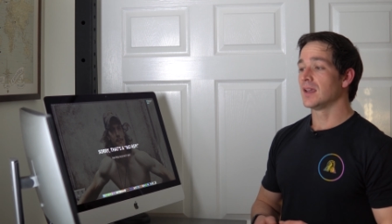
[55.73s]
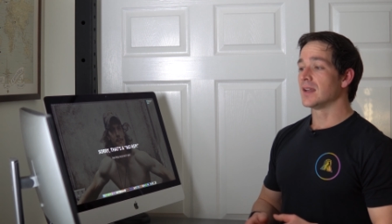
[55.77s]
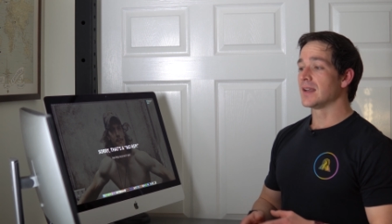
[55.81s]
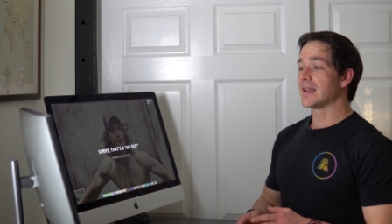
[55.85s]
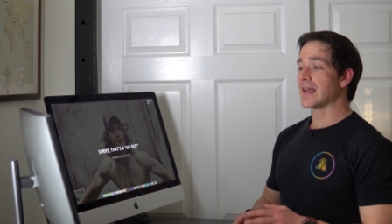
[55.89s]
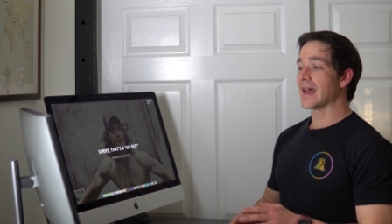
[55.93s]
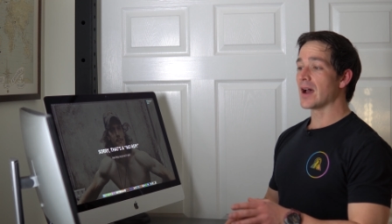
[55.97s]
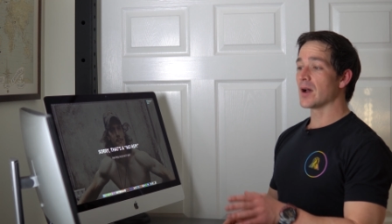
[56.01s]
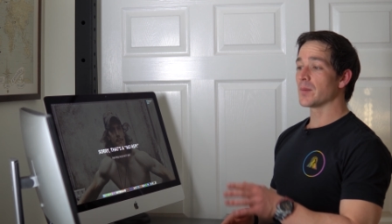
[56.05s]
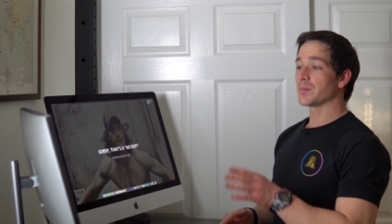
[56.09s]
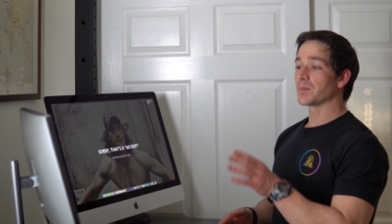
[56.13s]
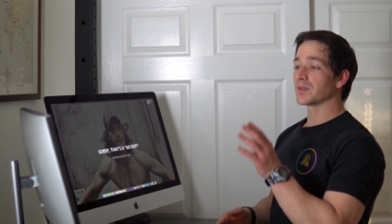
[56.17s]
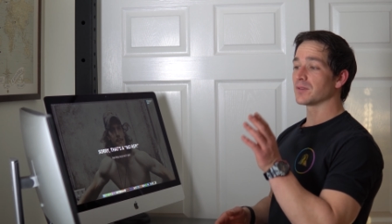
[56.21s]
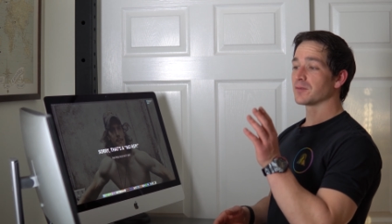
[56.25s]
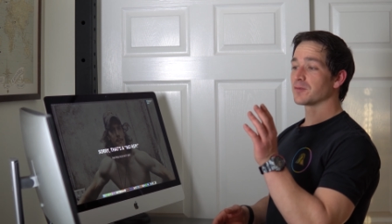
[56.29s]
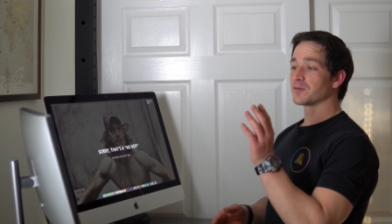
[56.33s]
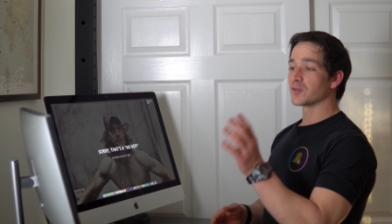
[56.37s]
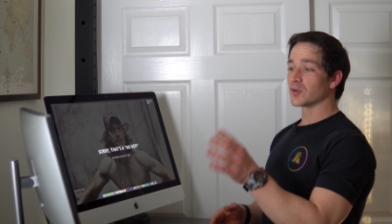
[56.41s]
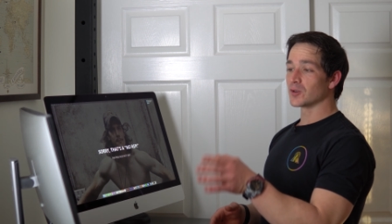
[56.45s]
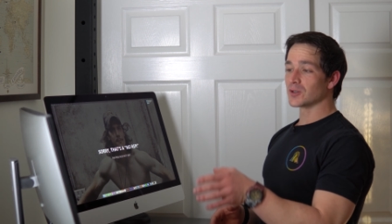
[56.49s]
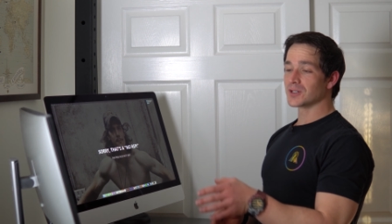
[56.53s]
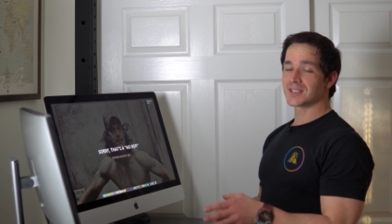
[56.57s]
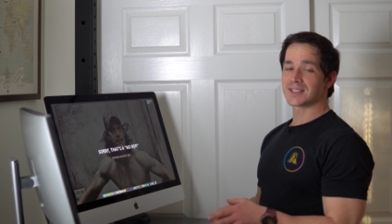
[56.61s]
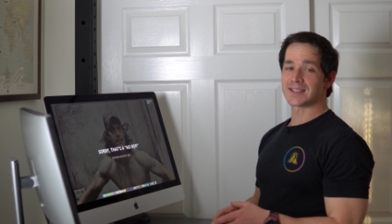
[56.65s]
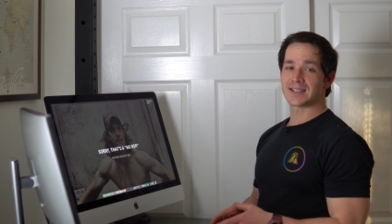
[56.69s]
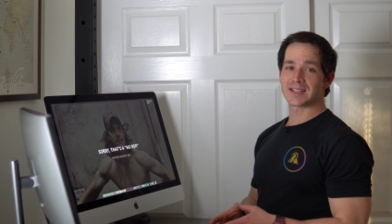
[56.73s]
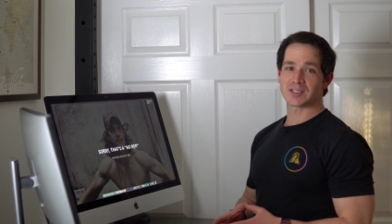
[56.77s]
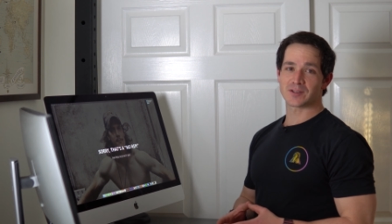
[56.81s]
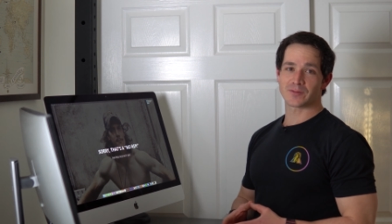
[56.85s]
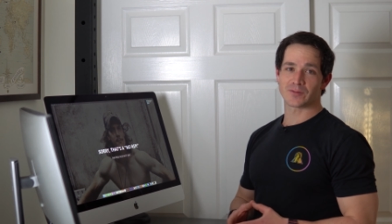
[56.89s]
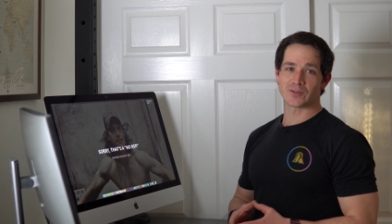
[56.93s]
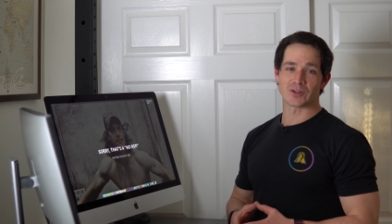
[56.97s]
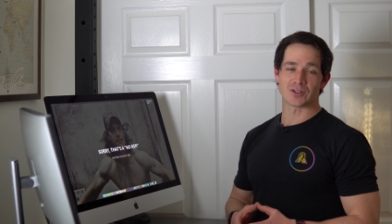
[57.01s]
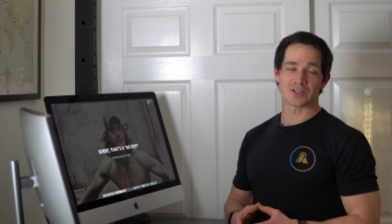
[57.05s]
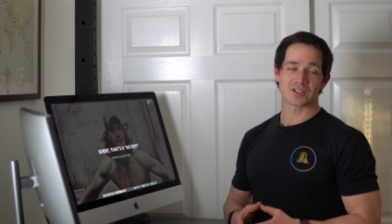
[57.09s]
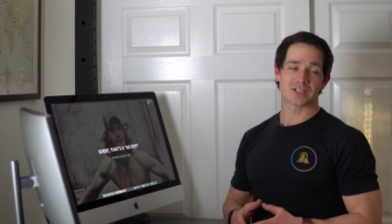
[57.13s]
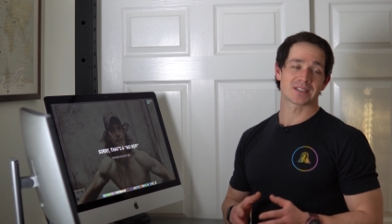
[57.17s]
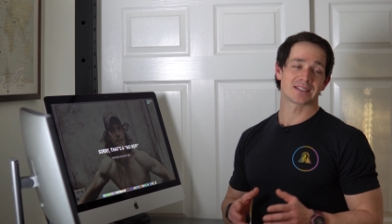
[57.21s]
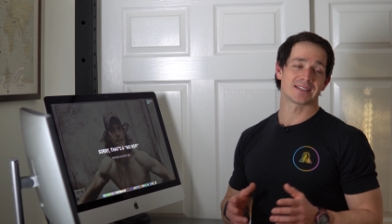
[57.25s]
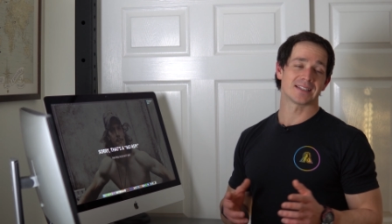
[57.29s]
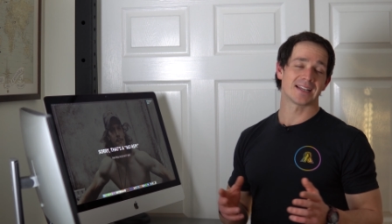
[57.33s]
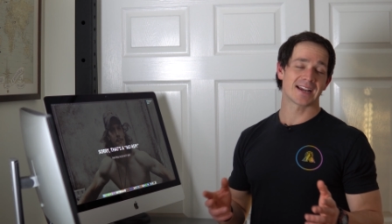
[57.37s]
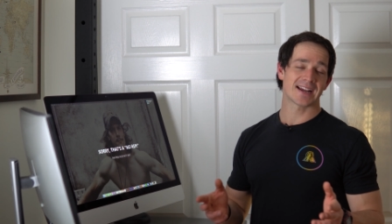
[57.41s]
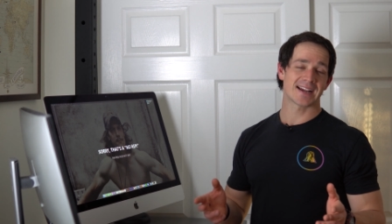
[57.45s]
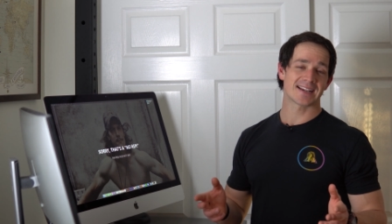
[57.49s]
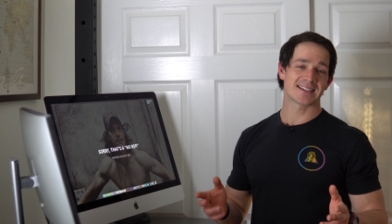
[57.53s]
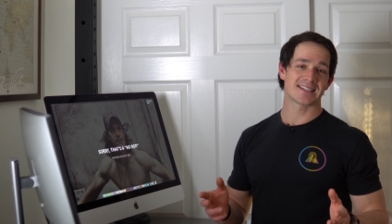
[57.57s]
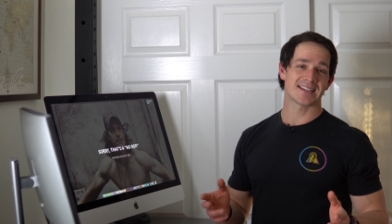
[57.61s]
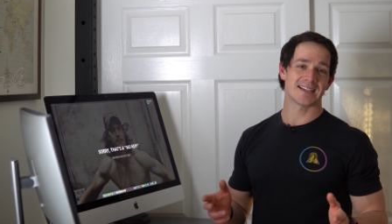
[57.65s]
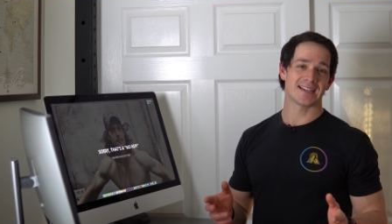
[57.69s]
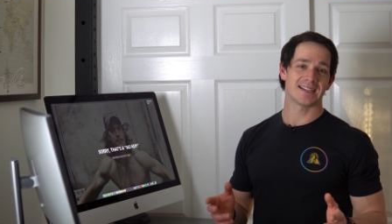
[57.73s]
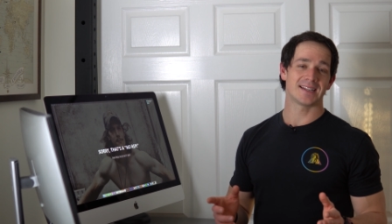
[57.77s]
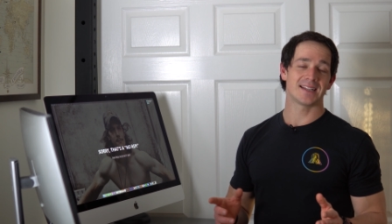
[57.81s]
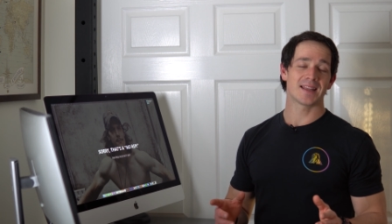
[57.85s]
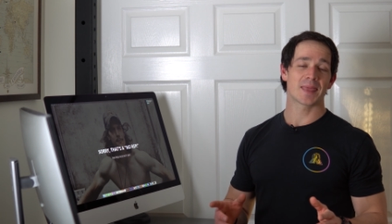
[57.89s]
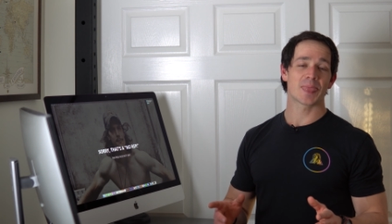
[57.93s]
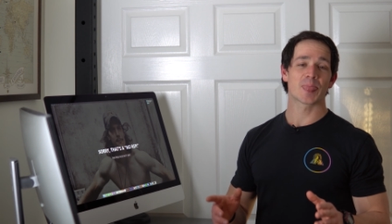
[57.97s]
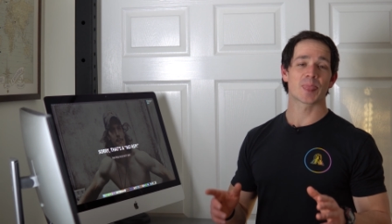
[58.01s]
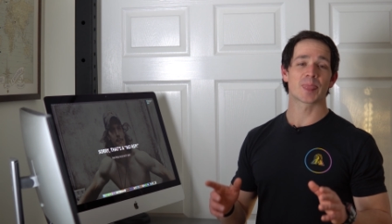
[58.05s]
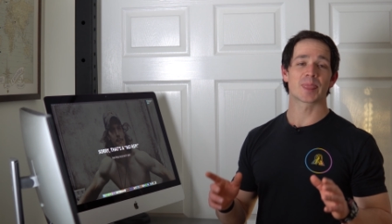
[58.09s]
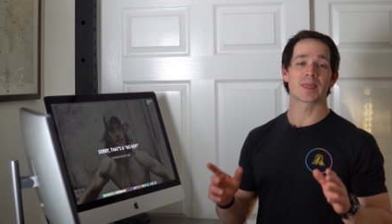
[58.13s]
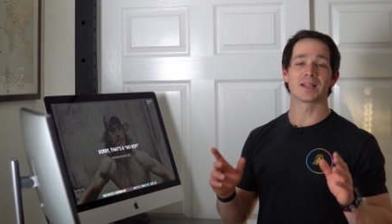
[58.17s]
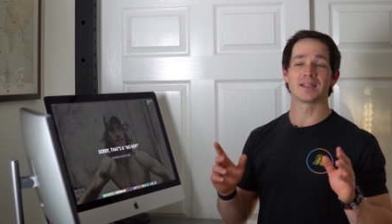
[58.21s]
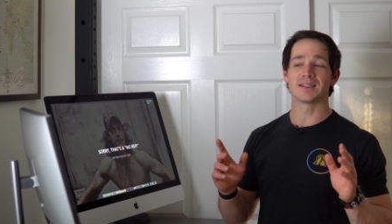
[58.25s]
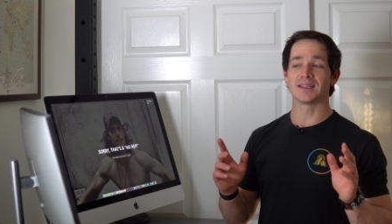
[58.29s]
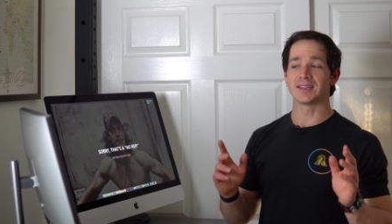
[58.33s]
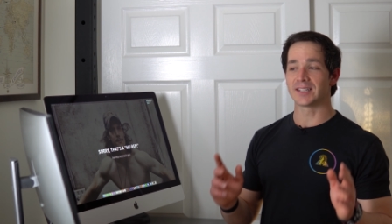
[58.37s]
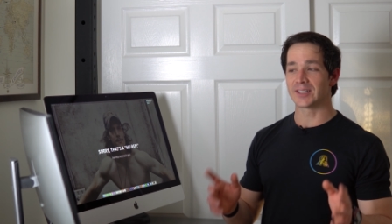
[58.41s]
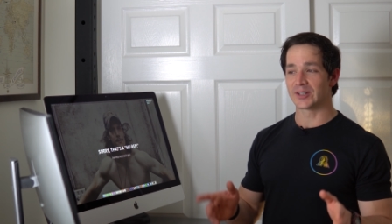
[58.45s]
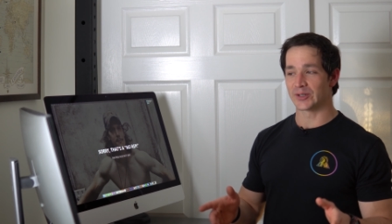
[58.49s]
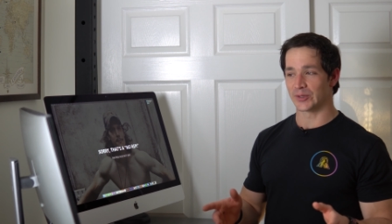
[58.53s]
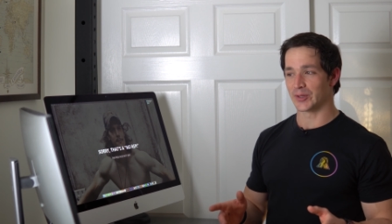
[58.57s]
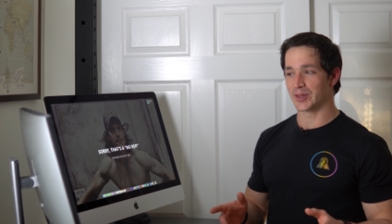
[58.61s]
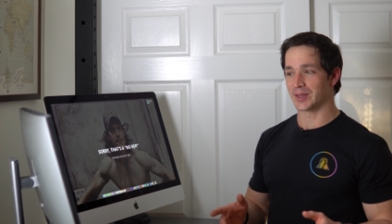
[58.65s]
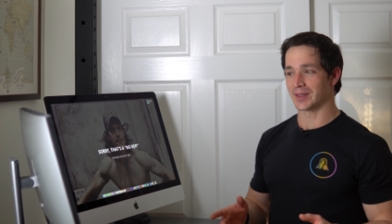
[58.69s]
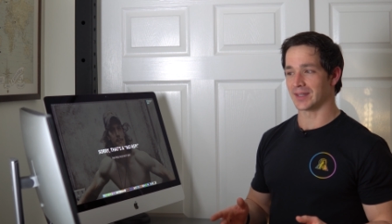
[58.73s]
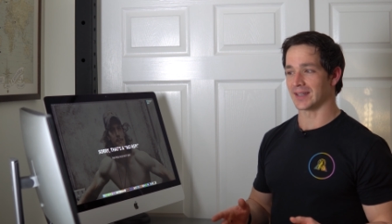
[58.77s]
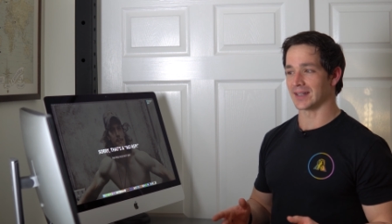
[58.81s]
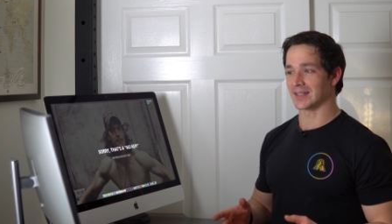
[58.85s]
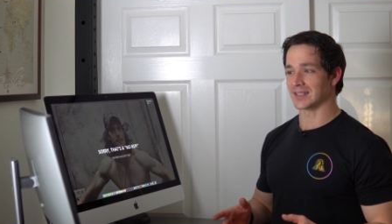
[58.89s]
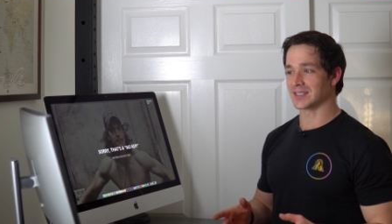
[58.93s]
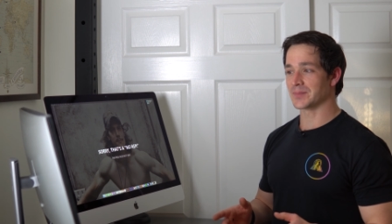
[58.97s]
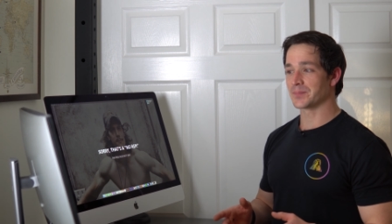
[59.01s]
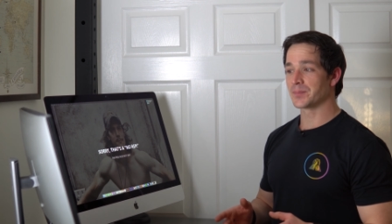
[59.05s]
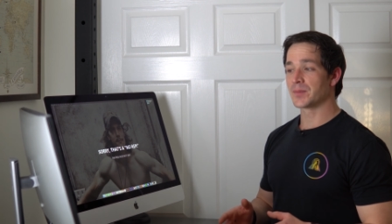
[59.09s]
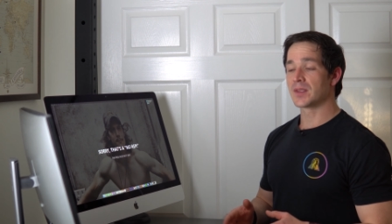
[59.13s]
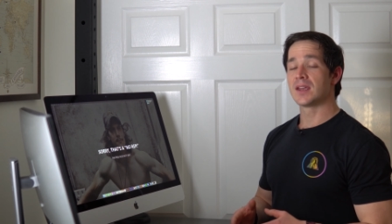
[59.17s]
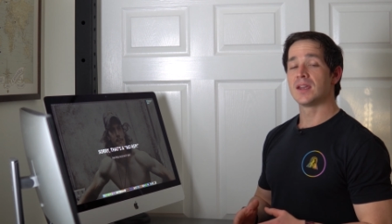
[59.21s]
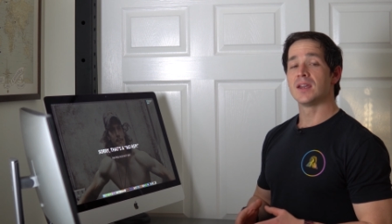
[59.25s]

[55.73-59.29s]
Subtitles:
Now, first things first, like I said, the little things.